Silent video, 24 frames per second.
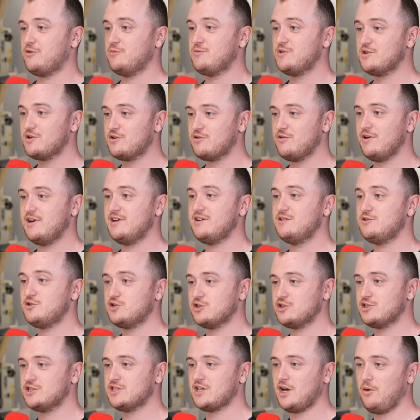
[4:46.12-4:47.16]
from the grid and
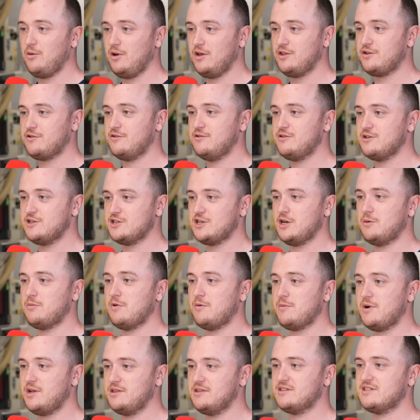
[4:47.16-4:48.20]
just solar through the summer
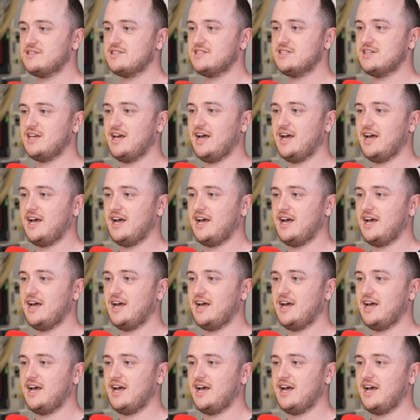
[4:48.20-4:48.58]
months.